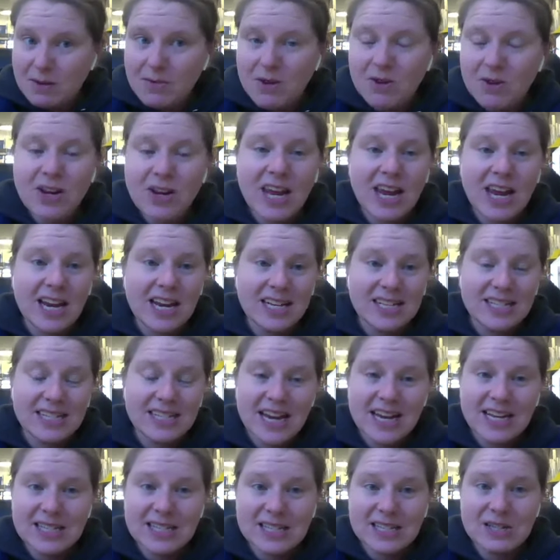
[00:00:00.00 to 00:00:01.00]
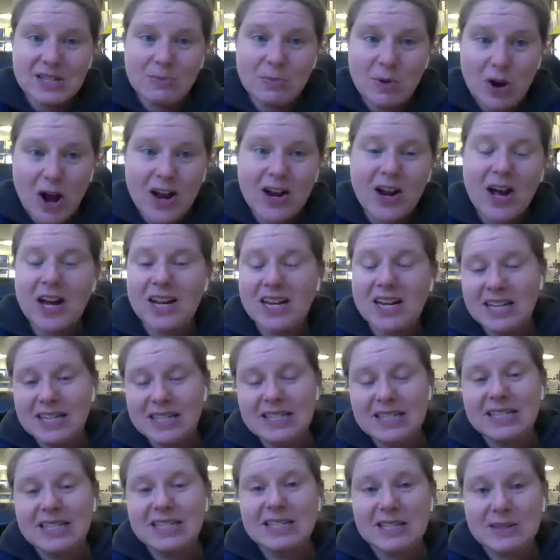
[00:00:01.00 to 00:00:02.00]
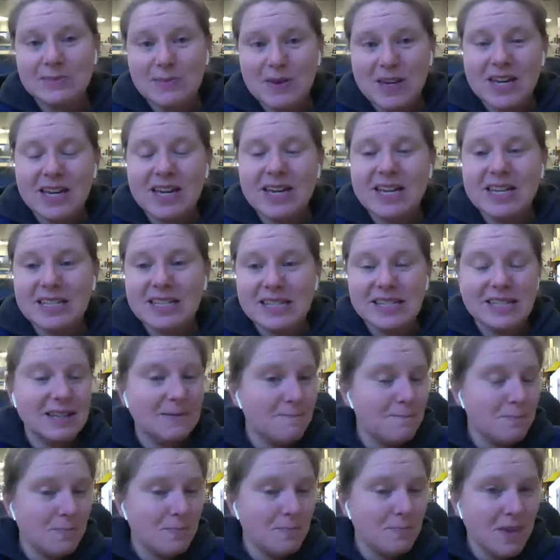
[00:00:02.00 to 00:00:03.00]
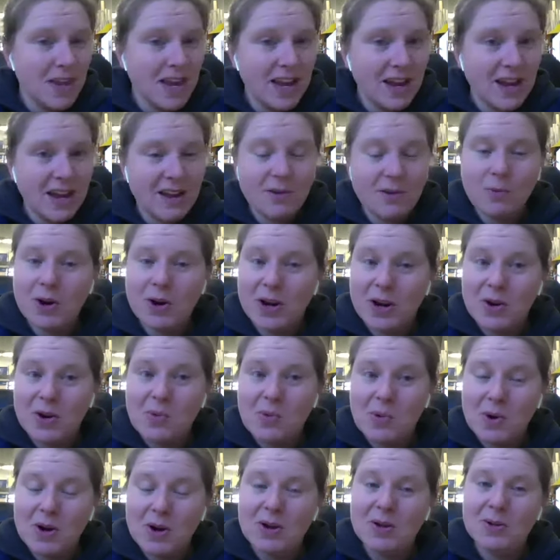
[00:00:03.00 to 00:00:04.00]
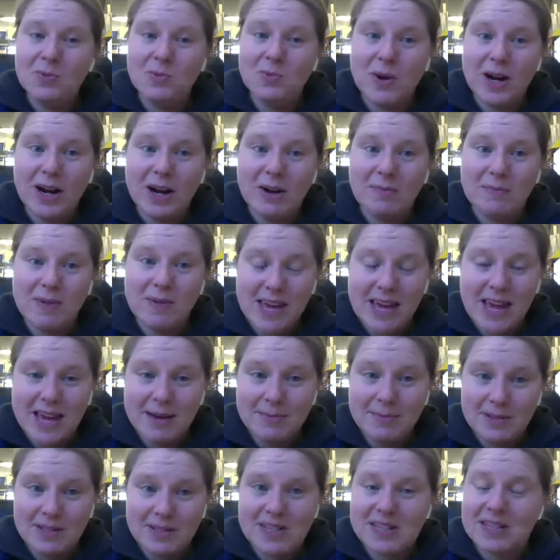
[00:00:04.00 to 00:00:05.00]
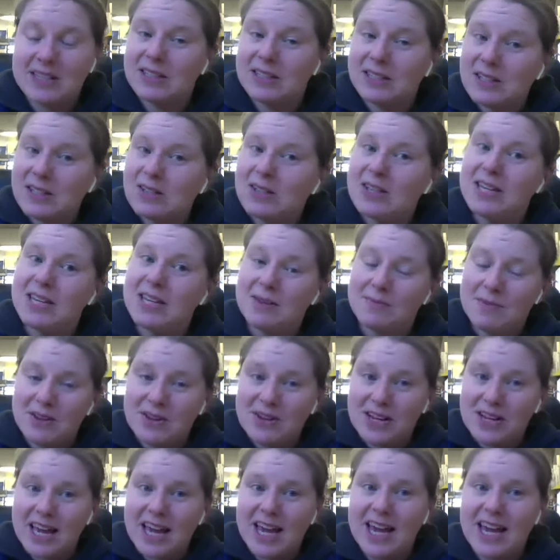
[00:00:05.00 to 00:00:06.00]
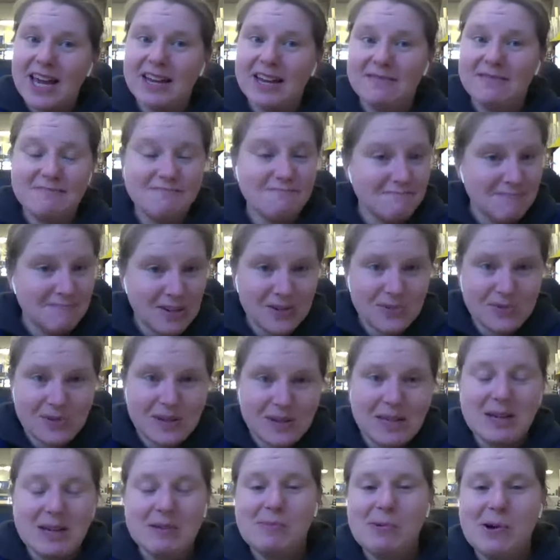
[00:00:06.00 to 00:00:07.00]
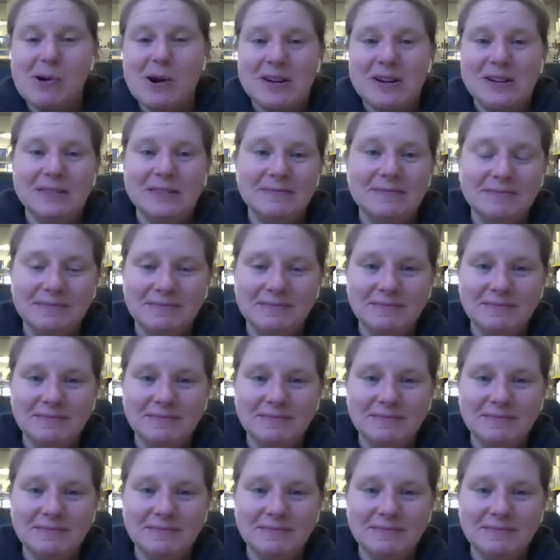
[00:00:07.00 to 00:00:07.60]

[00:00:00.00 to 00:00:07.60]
communicating science to broad audiences, because we're in a world where being able to clearly communicate is really important.